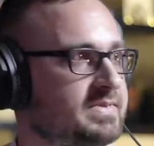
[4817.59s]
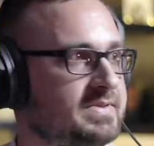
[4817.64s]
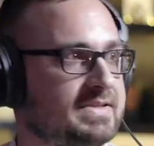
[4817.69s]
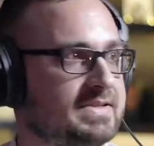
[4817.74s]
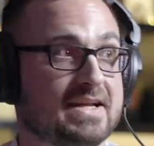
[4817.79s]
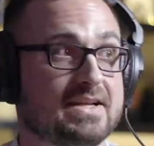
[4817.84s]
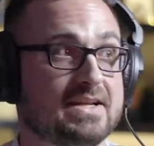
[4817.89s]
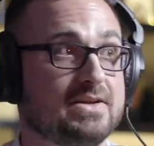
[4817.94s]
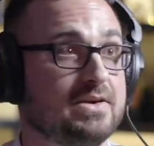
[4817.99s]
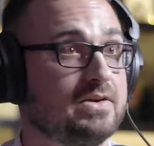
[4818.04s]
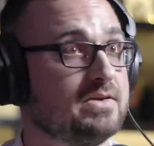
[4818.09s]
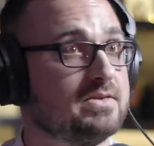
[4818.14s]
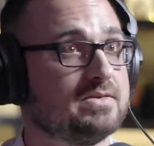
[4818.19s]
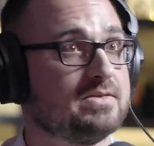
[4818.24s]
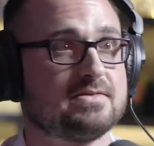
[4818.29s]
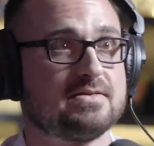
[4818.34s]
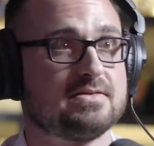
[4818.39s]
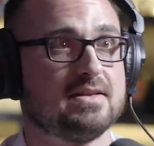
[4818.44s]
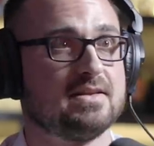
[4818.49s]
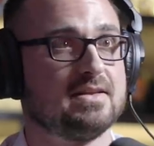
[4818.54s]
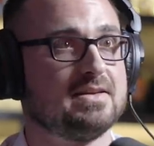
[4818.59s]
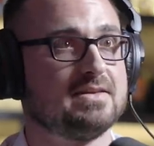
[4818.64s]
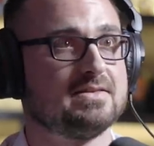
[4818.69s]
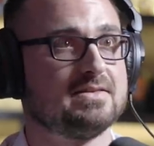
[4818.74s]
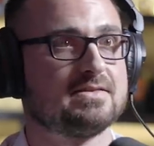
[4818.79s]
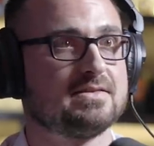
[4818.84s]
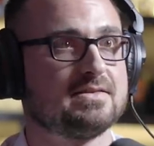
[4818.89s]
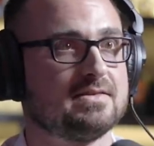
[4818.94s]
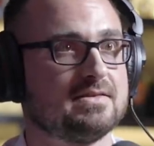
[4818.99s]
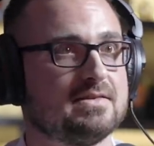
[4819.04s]
Ten years at least.
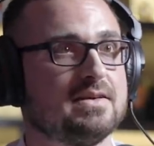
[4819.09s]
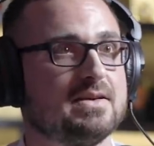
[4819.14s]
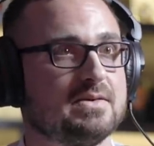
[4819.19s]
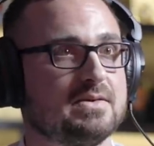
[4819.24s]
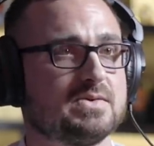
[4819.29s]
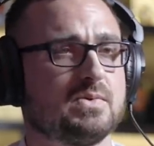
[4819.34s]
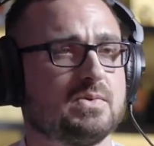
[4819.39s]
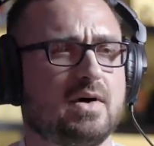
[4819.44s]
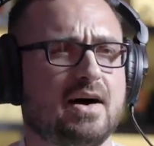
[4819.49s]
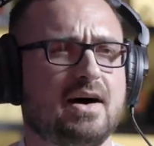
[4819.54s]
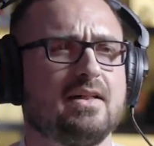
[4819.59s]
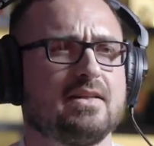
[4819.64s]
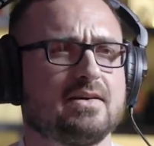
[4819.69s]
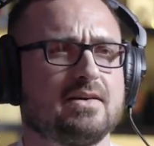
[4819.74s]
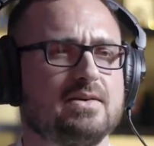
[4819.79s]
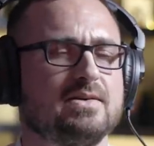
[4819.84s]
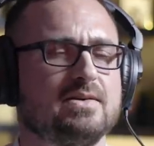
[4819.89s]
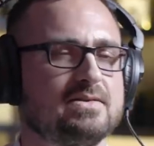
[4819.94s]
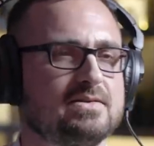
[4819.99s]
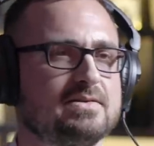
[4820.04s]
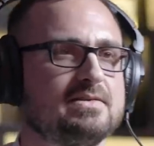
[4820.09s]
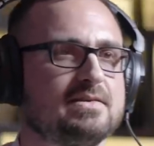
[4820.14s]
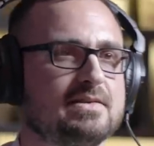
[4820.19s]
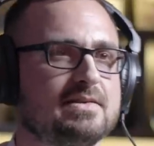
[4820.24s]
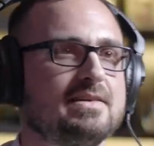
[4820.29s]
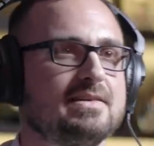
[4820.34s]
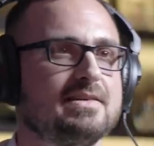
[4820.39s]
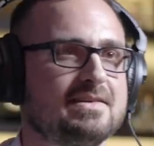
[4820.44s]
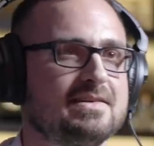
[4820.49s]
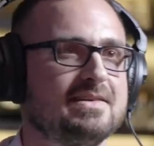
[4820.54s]
Yeah, I wasn't paying. It was a while ago. Back
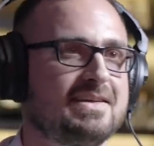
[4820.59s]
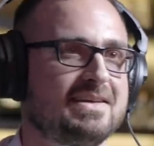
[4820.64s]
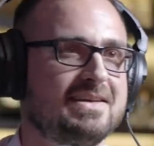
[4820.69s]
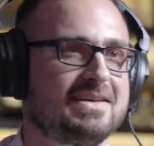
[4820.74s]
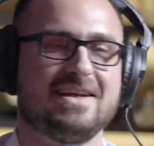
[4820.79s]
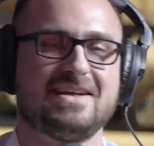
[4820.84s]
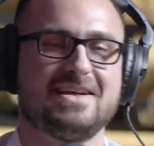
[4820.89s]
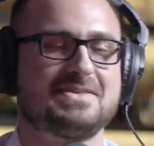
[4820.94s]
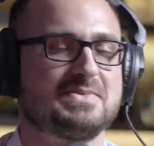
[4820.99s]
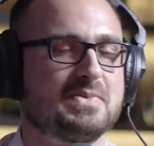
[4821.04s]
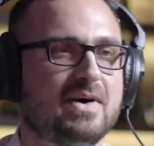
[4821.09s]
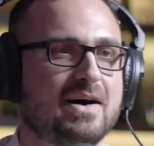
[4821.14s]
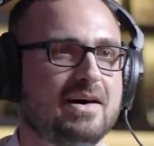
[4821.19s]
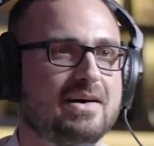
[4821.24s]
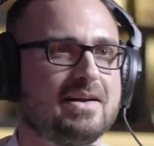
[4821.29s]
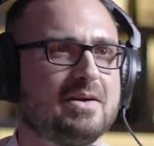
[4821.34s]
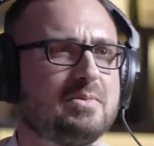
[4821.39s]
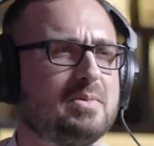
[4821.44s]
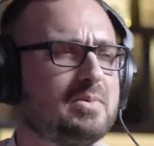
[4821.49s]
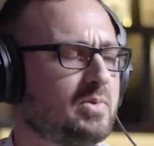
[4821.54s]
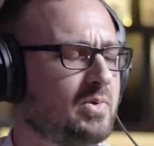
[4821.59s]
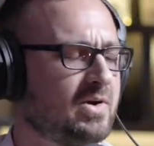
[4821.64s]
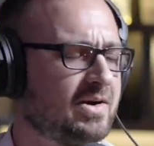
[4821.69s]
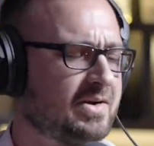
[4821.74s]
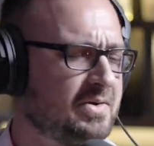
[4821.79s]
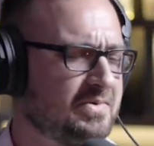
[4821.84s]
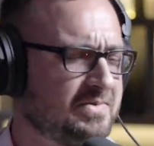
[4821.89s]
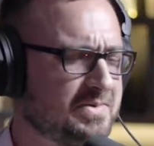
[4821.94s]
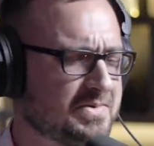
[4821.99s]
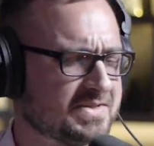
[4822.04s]
then. Yeah, that's wild. I remember
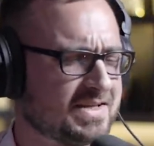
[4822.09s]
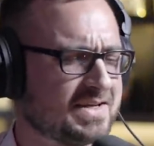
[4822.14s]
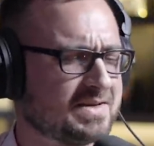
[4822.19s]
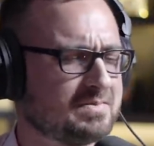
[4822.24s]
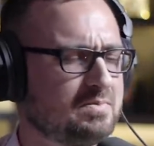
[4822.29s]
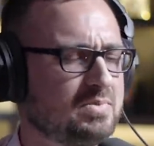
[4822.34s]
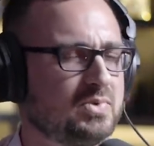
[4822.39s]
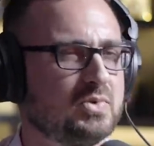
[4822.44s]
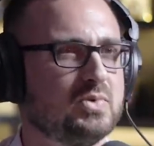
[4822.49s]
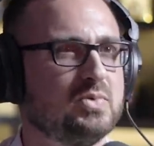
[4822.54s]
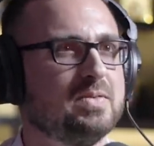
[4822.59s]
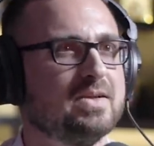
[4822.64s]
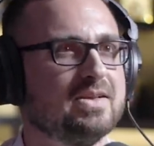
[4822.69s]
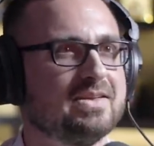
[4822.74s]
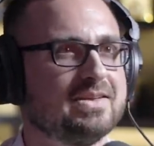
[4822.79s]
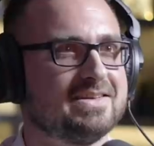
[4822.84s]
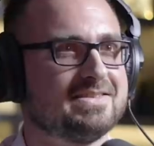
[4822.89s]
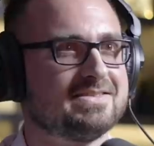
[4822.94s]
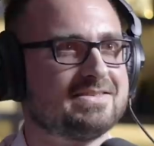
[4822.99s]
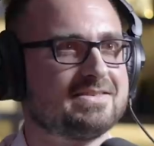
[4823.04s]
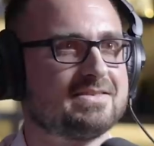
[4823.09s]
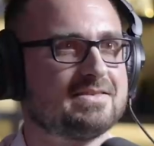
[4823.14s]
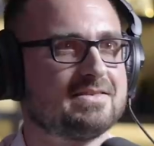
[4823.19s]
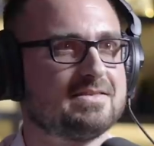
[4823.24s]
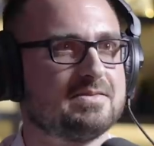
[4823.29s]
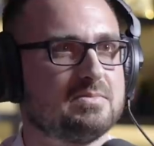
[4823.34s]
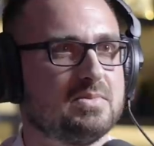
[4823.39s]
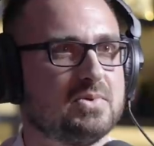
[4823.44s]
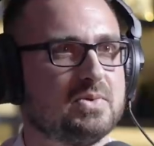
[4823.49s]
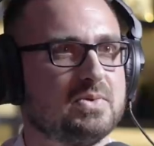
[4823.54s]
Wachovia was like blue buildings,
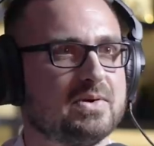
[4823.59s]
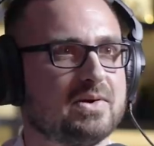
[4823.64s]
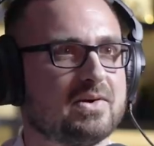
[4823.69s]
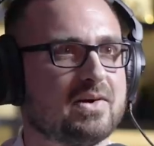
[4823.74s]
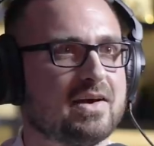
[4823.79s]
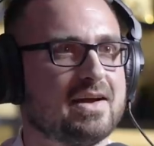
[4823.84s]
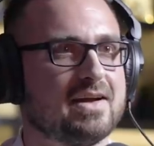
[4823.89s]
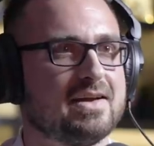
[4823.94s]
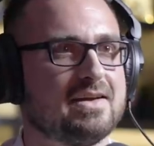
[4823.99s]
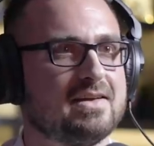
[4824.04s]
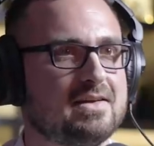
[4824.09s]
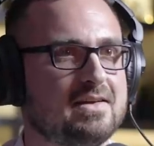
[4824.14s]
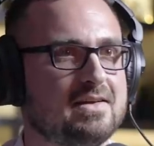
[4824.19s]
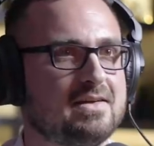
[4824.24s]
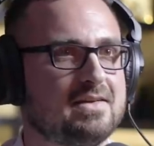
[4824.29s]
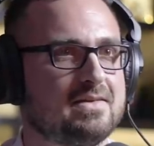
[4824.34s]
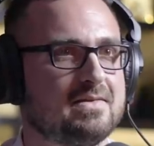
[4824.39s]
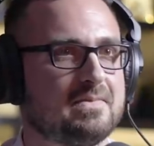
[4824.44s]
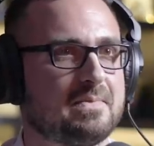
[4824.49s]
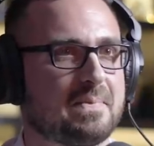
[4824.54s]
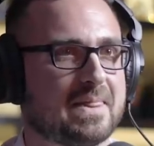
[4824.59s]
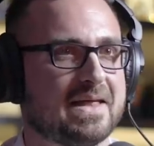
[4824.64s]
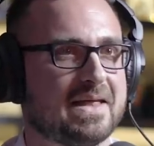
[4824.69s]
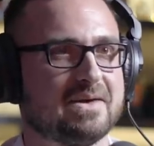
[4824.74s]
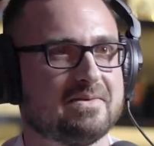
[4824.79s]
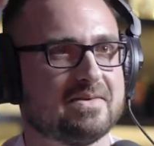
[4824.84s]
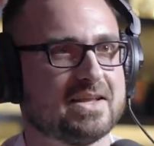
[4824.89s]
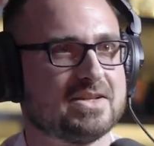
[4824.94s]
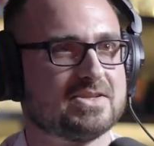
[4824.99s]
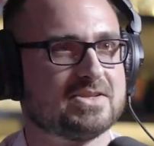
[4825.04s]
blue and gray, and then
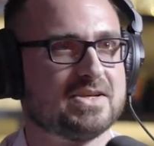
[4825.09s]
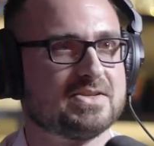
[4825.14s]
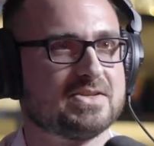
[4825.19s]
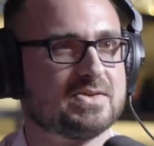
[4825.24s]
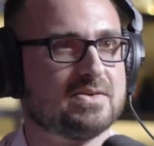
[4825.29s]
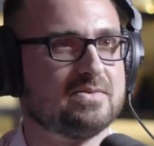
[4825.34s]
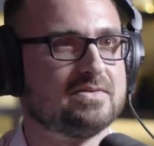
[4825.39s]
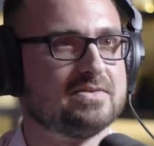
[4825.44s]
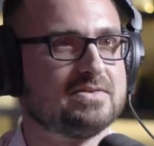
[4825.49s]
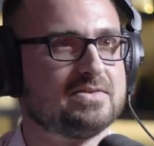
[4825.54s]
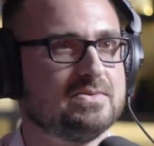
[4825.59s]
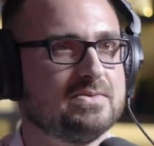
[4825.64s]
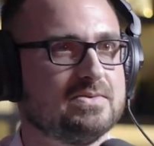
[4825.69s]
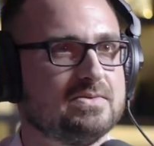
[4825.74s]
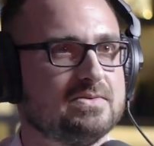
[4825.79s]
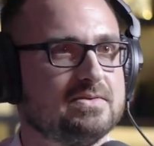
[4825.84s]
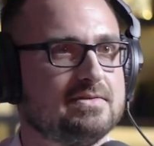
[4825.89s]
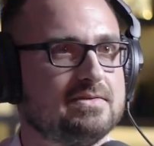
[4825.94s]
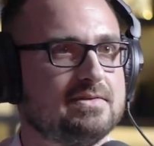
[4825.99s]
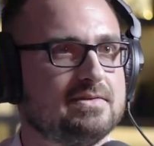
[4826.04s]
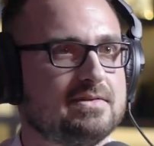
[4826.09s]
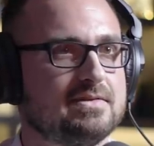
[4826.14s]
everything changed over to